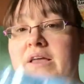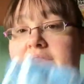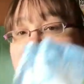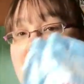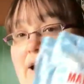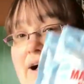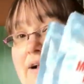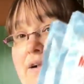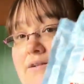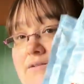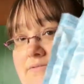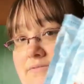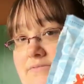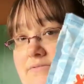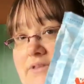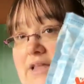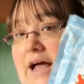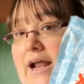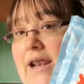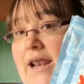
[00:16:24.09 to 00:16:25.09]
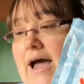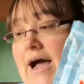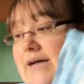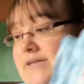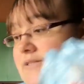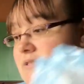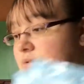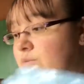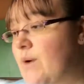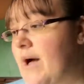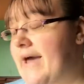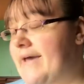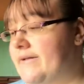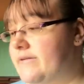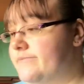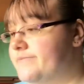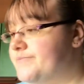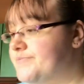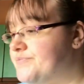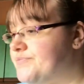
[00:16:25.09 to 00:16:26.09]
that'll last a while.